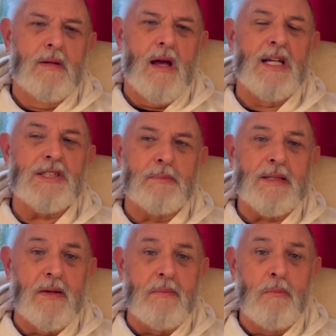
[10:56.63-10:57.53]
I should be
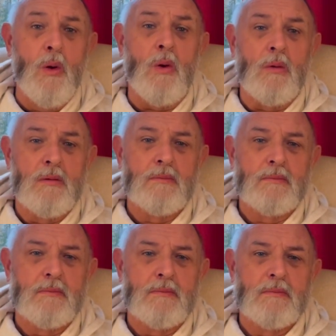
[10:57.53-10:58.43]
doing more.
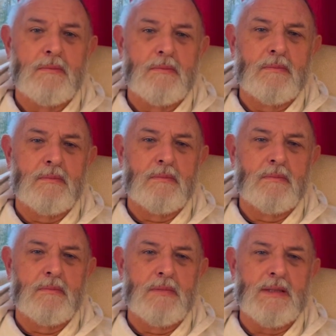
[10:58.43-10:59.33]

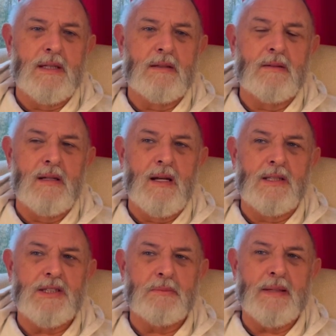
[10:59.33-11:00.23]
You know, I
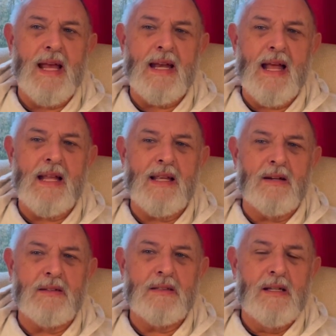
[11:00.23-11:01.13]
should be getting out
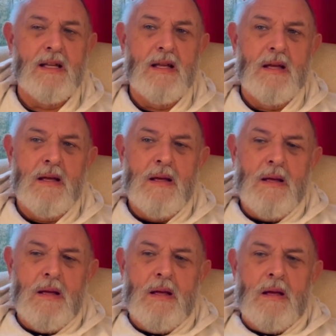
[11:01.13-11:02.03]
there and
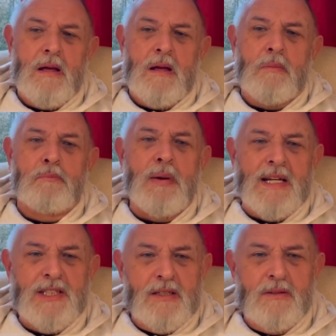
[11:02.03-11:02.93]

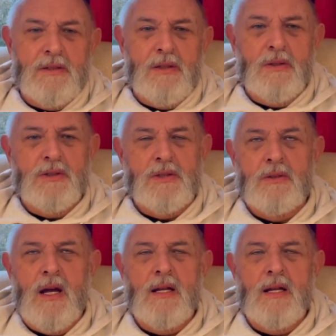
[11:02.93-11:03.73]
bashing on doors, or